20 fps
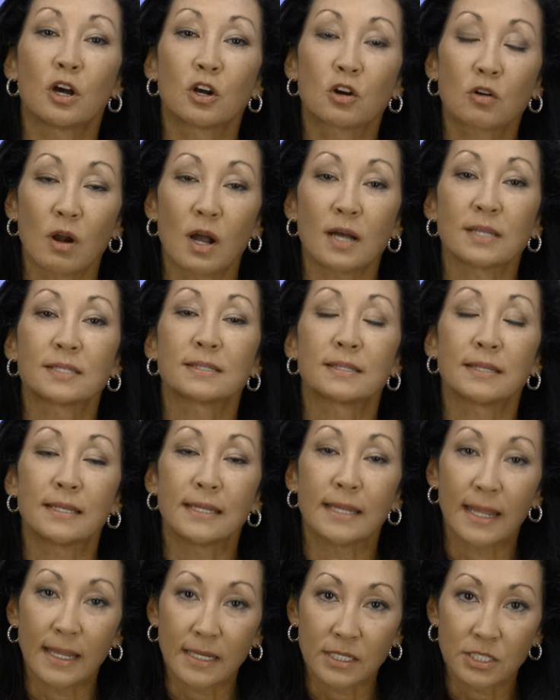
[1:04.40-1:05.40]
across the
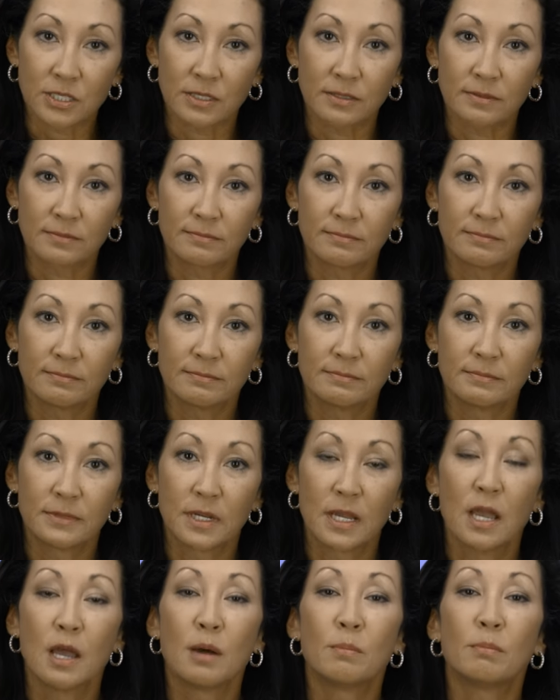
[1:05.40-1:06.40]
nation.
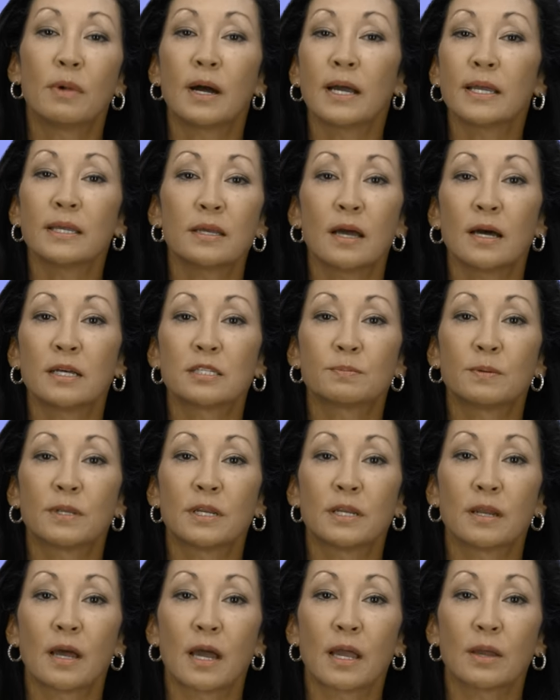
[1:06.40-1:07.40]
My husband
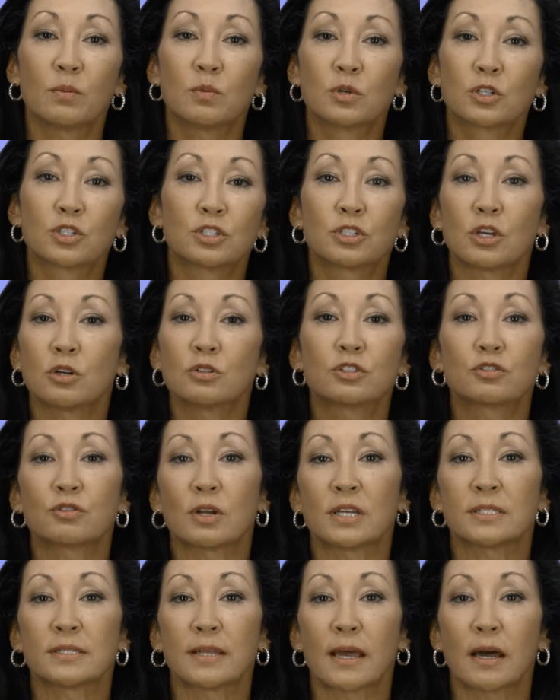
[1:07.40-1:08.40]
and I were so
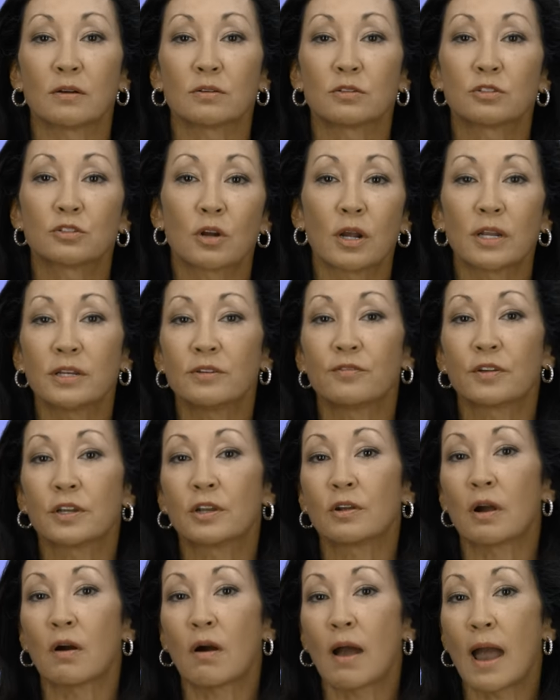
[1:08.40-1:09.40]
stressed out trying to
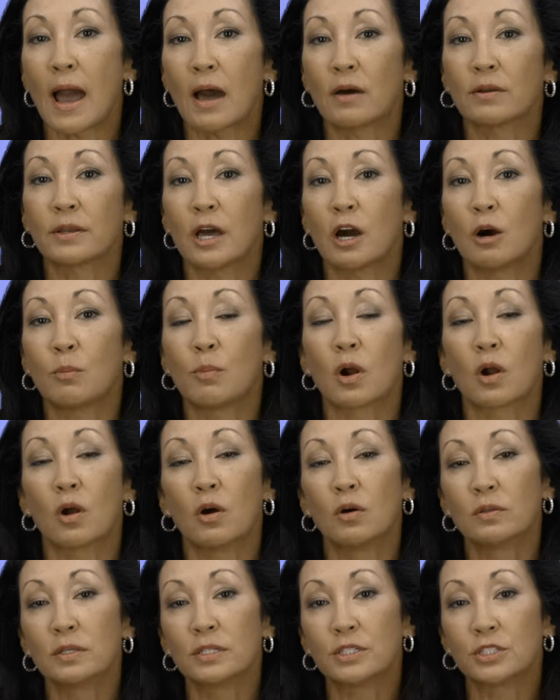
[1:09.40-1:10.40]
figure out how to help our
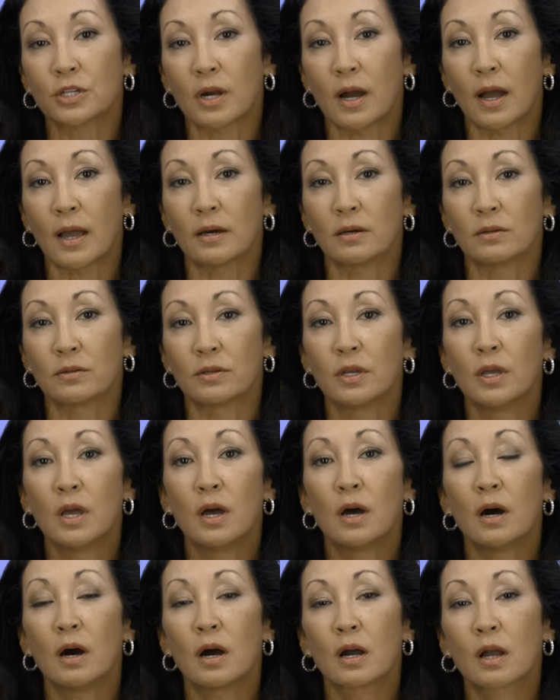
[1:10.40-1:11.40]
only child
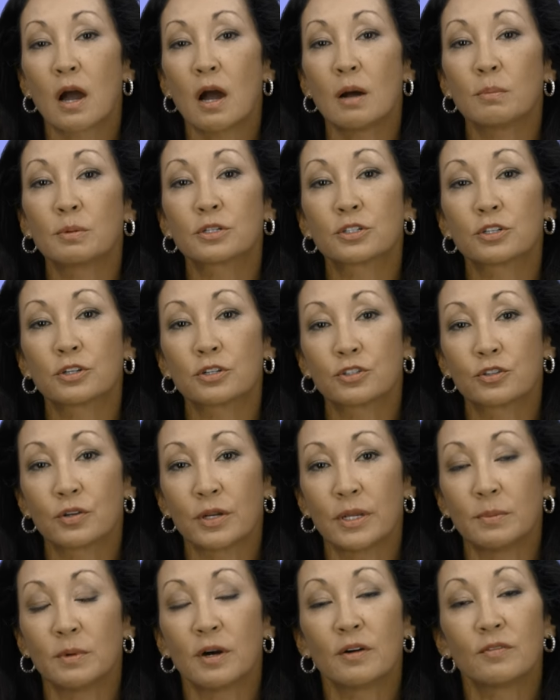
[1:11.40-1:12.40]
accomplish her
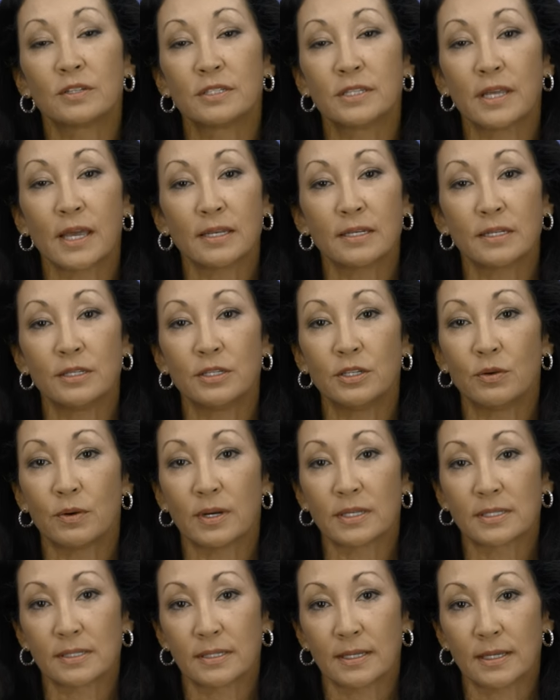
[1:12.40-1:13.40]
dream of attending
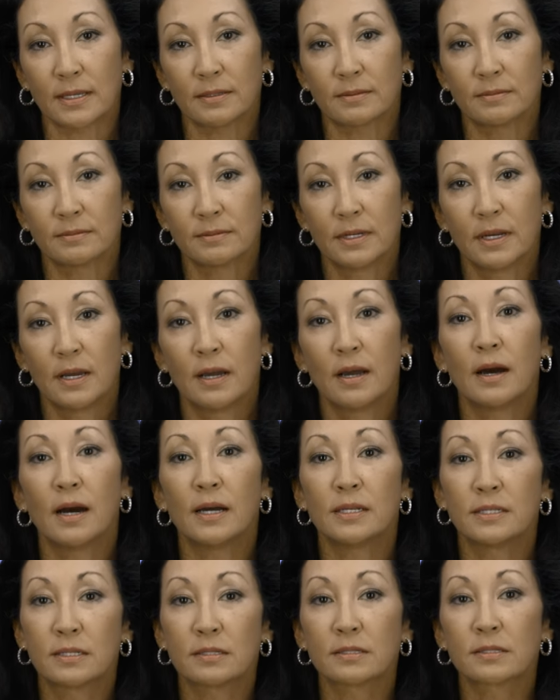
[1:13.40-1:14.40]
USC
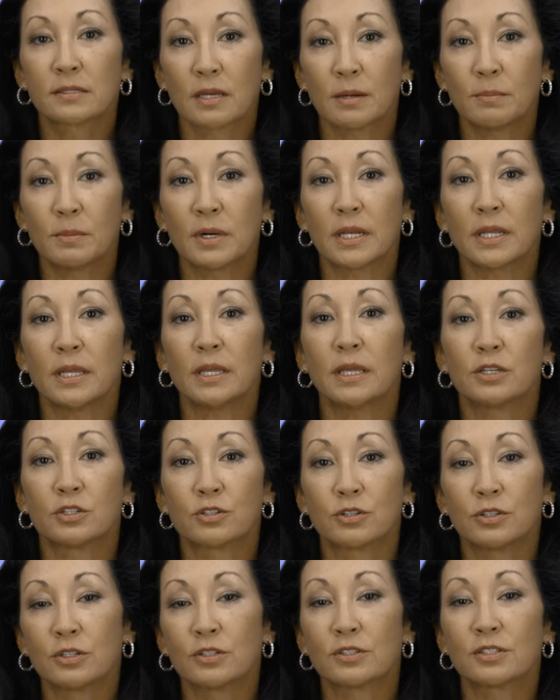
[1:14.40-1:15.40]
until somebody
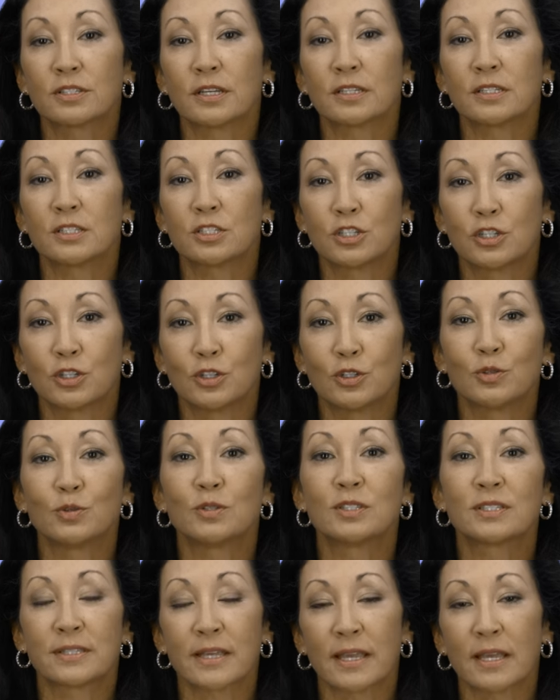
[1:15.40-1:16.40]
introduced us to
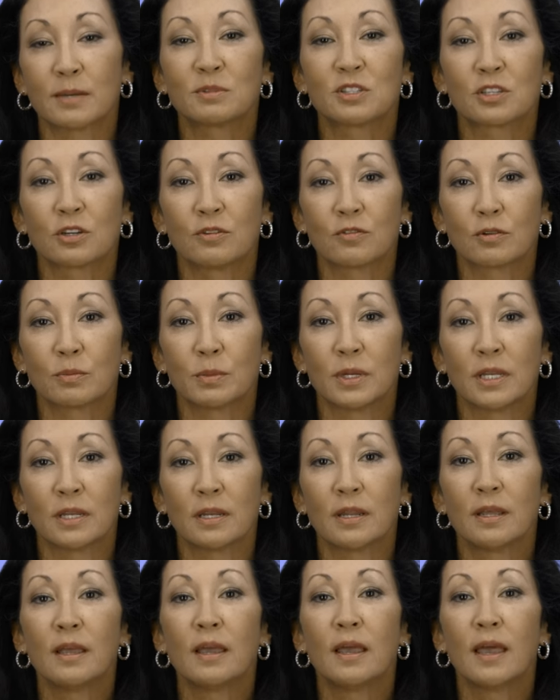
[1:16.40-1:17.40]
Sam Silverman
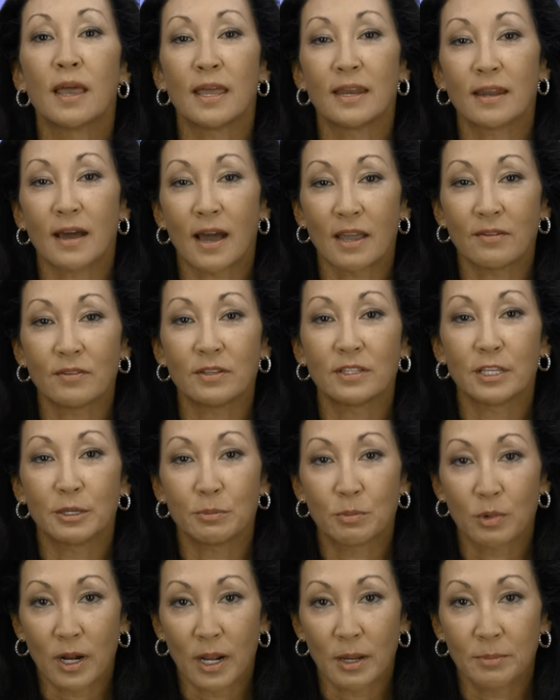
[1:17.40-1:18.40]
and Ivy
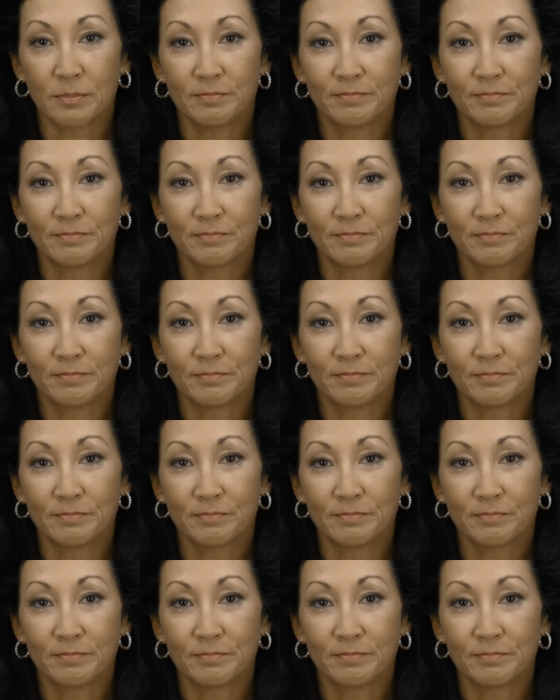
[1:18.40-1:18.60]
League Prep.